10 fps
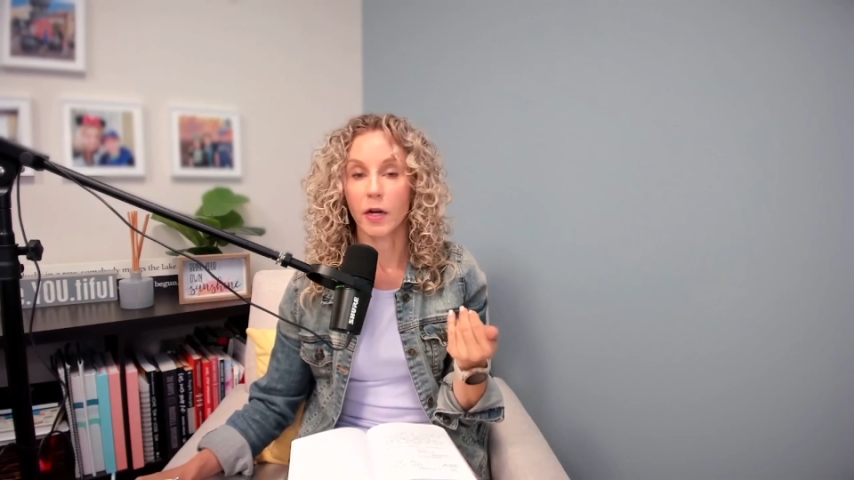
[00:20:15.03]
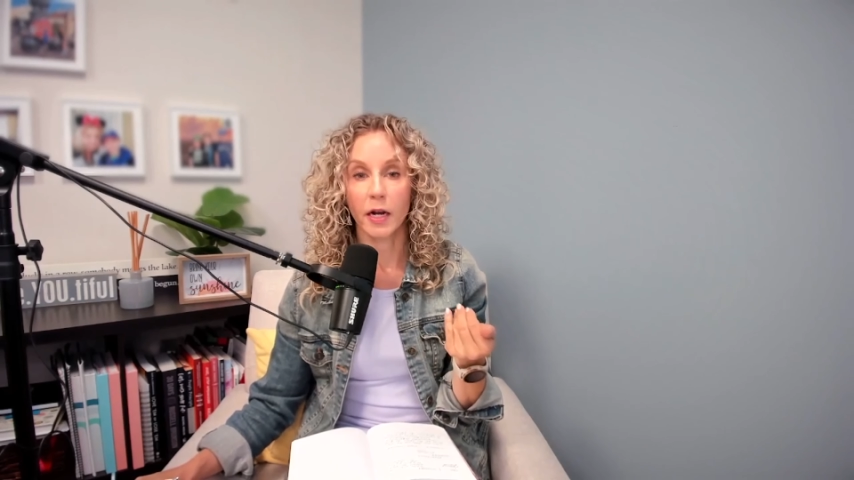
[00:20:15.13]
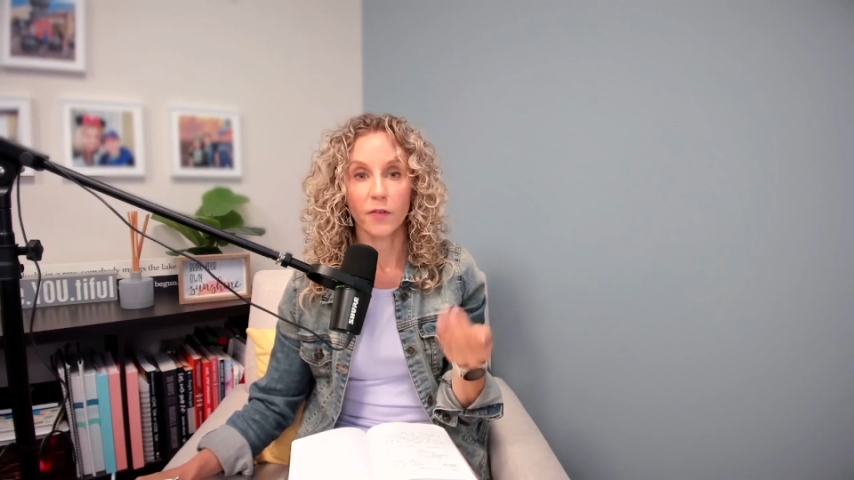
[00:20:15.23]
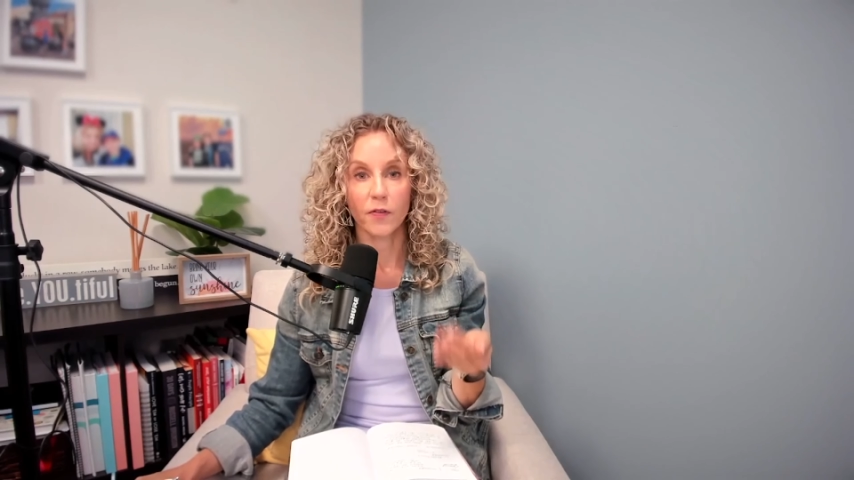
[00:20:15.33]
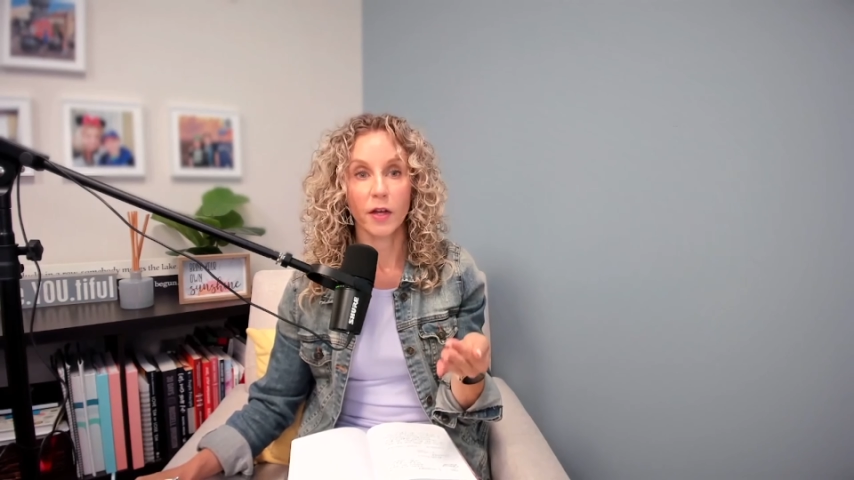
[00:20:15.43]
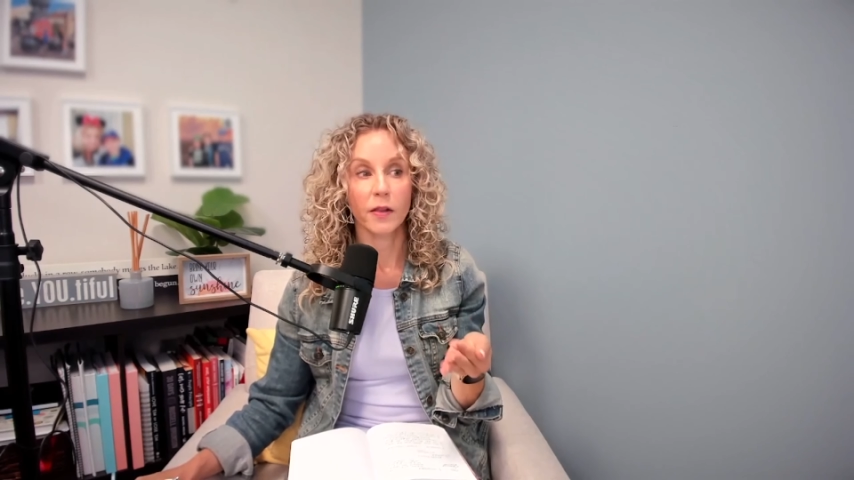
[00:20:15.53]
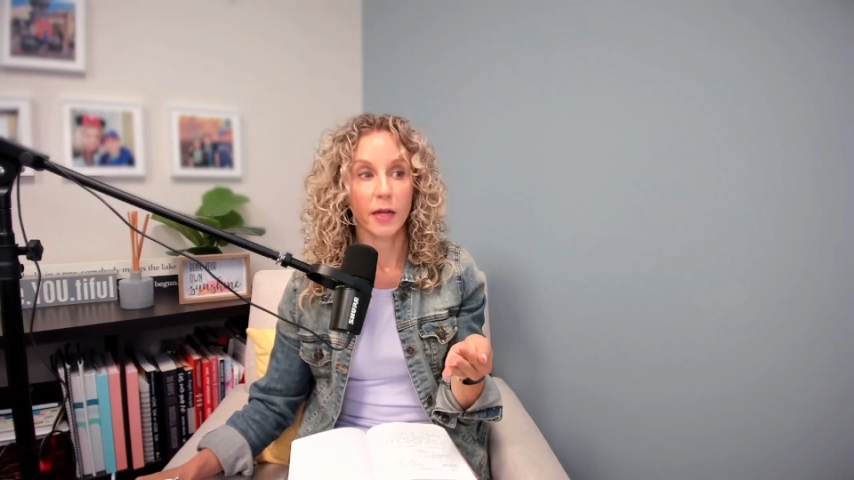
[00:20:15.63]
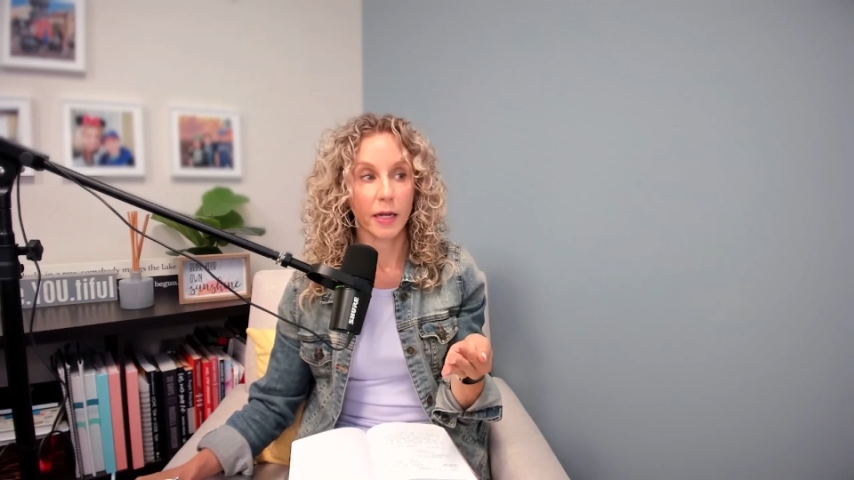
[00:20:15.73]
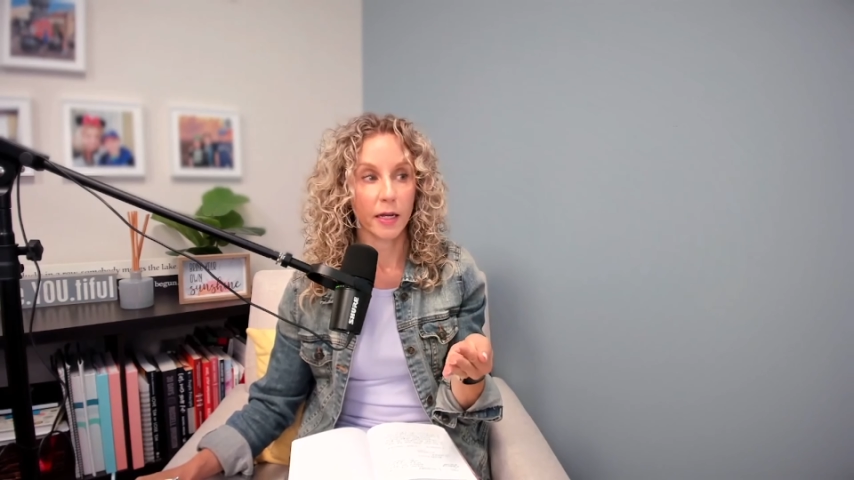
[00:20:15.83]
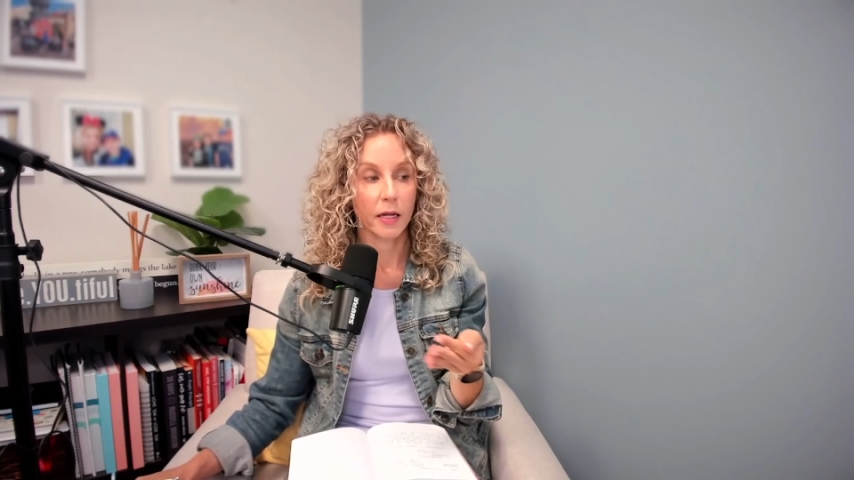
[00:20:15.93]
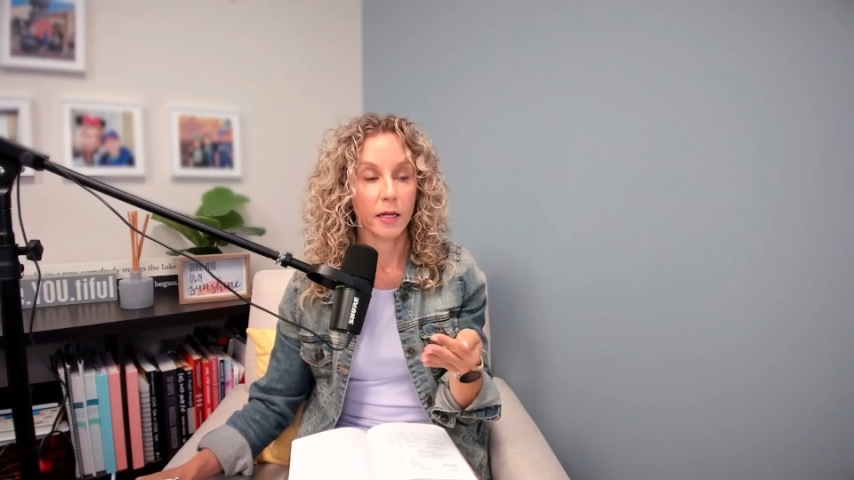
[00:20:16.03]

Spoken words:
And I feel like